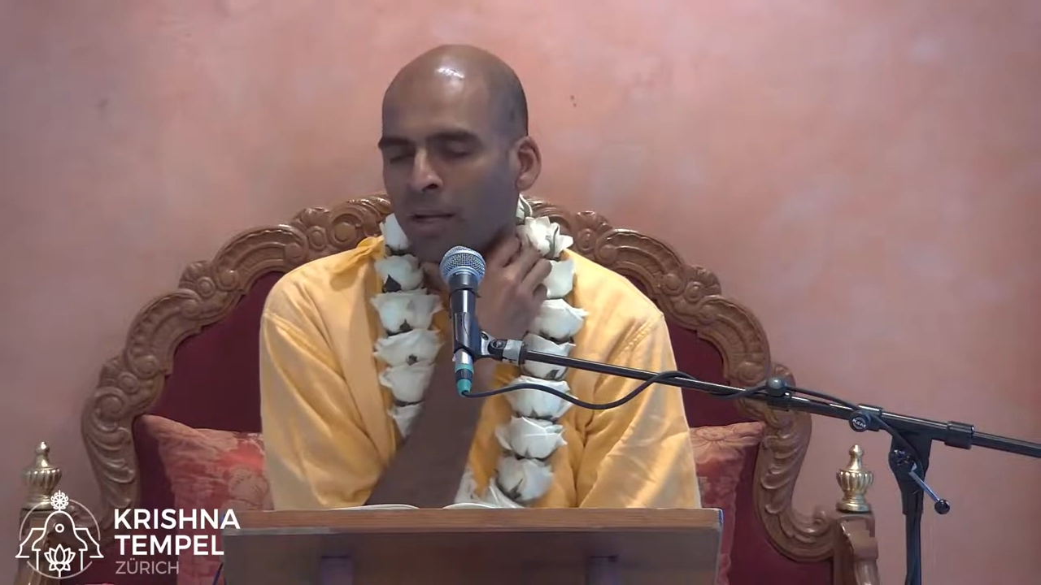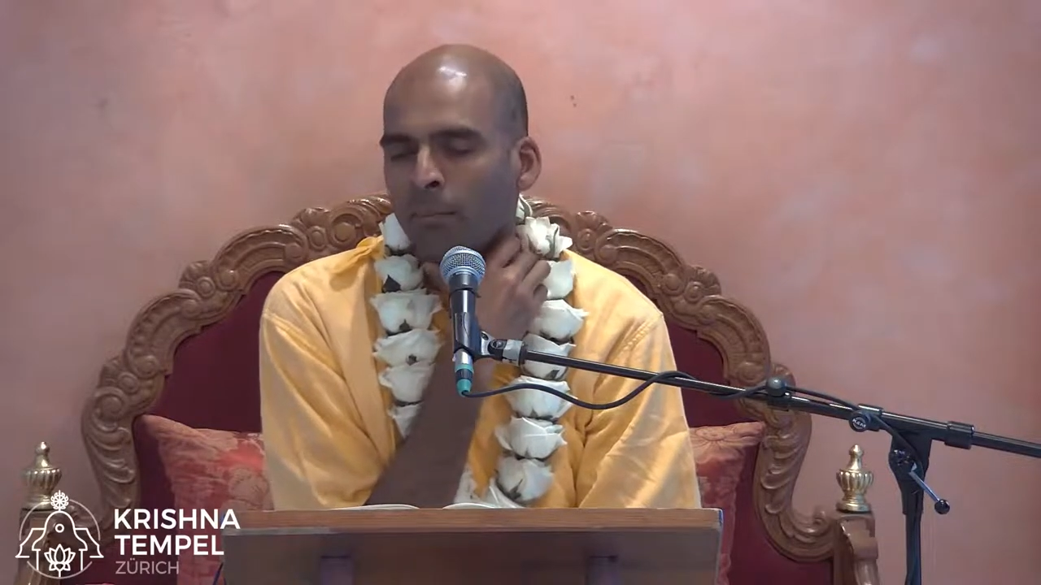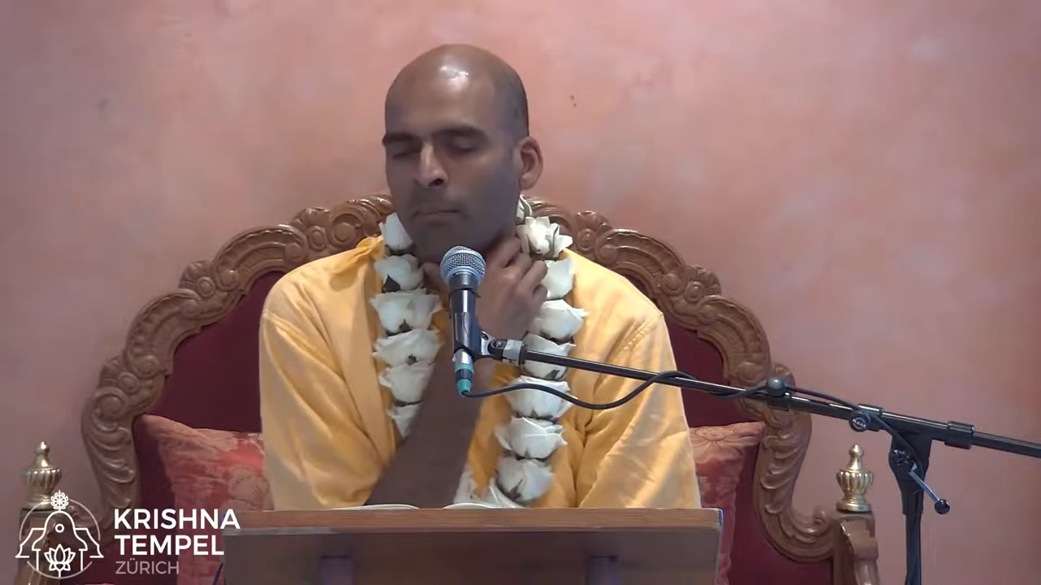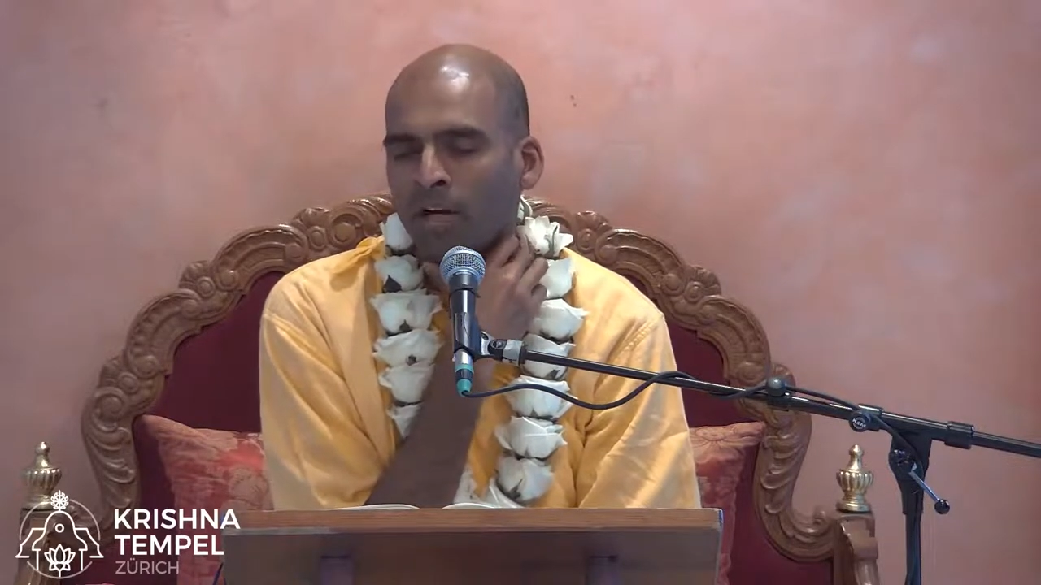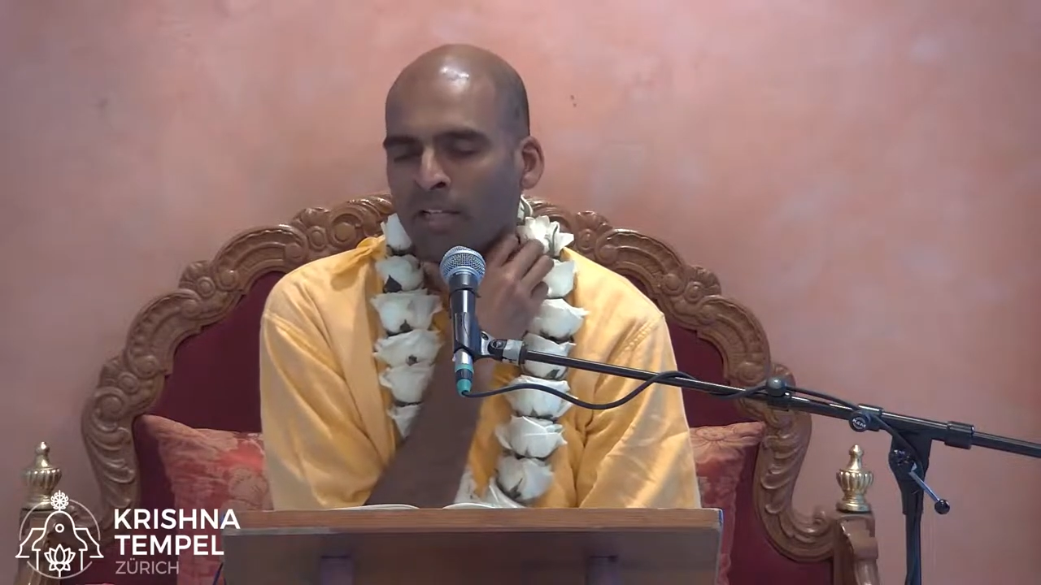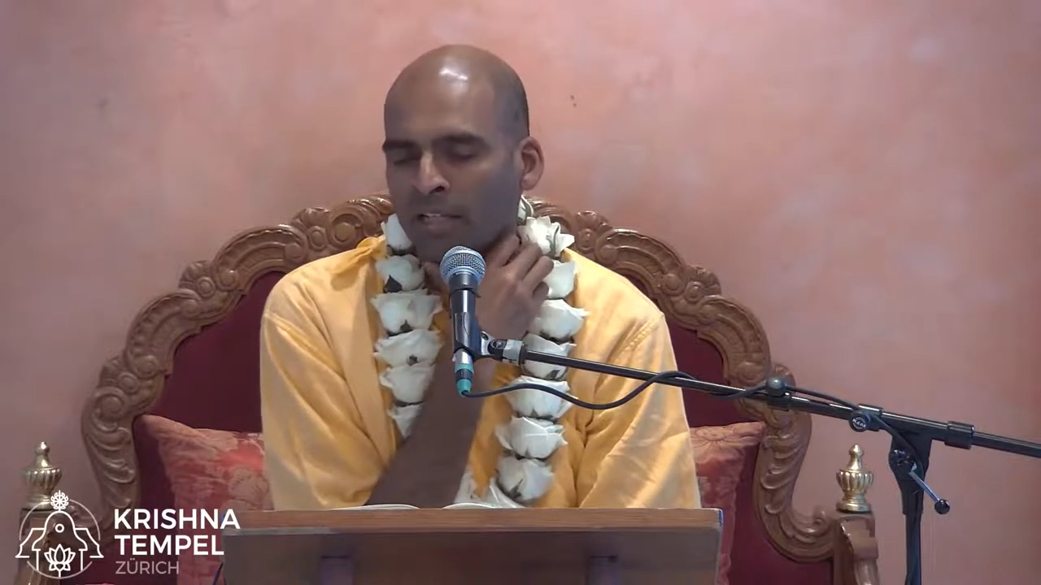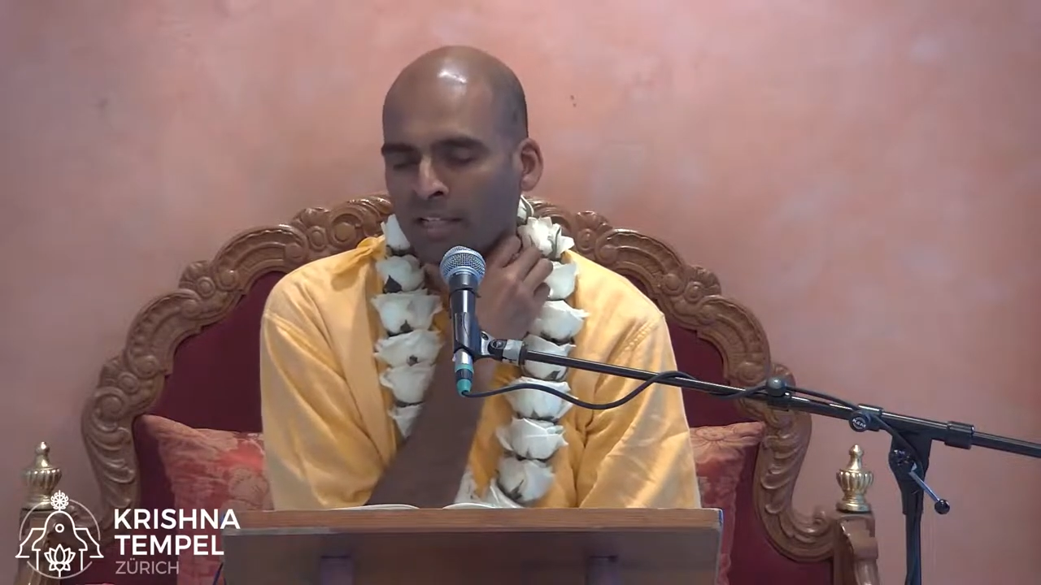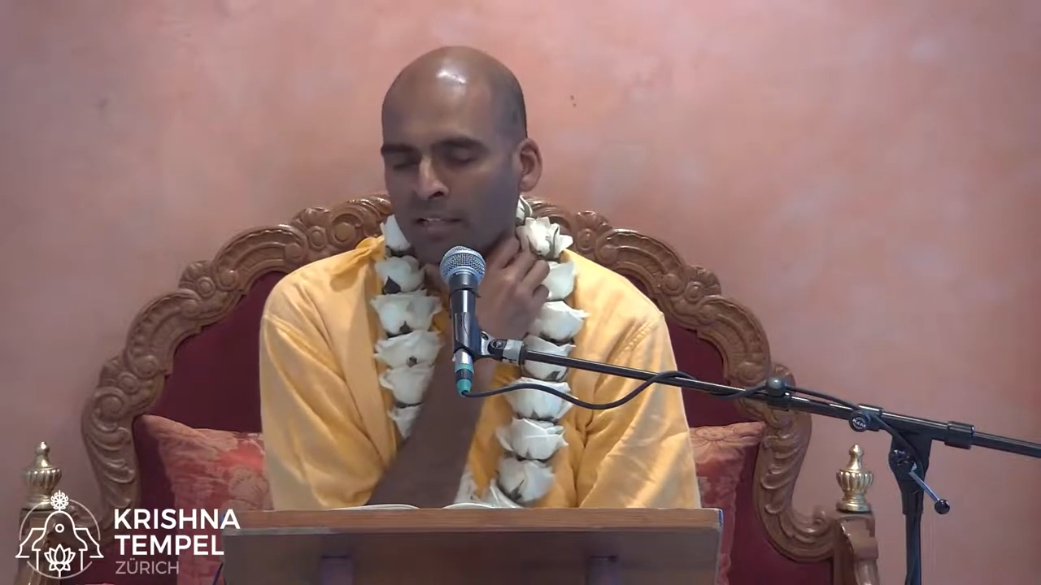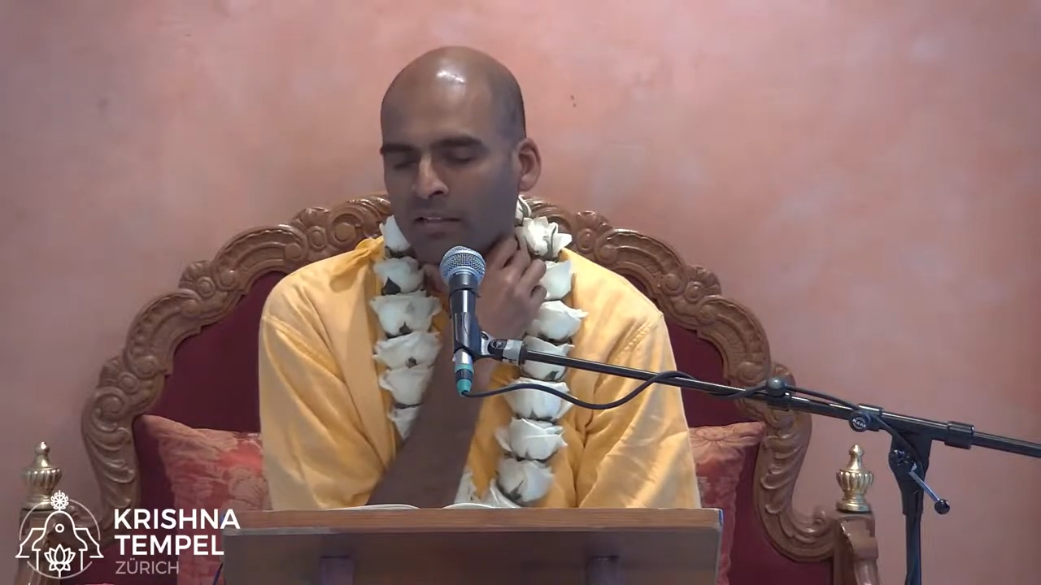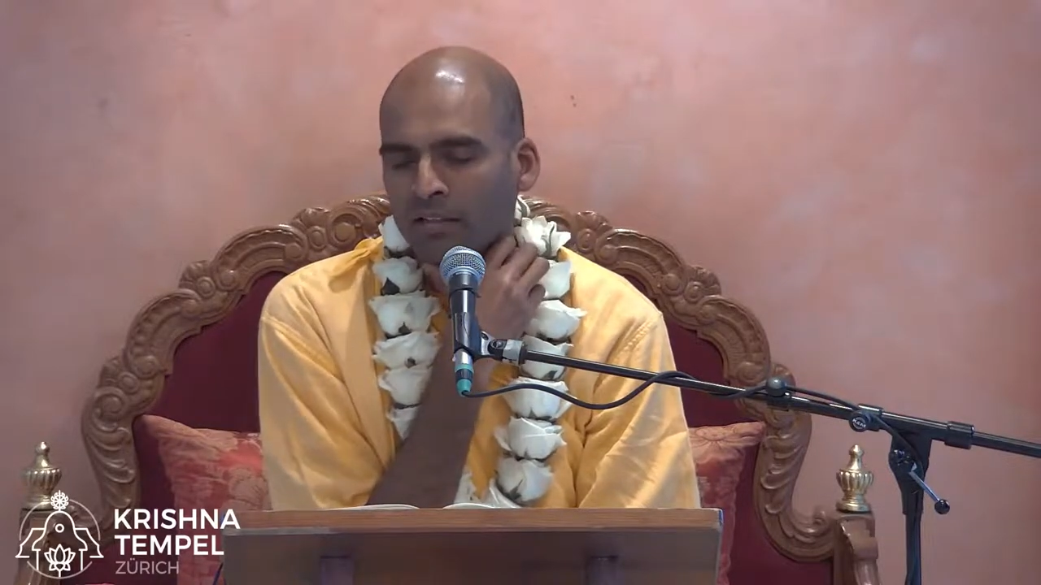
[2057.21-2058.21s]
that
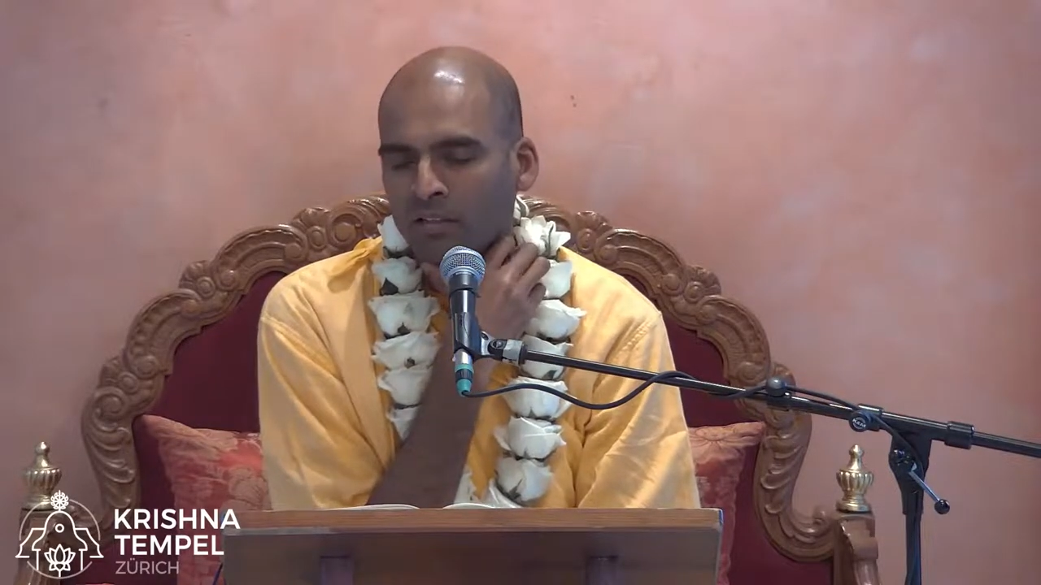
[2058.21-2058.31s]
money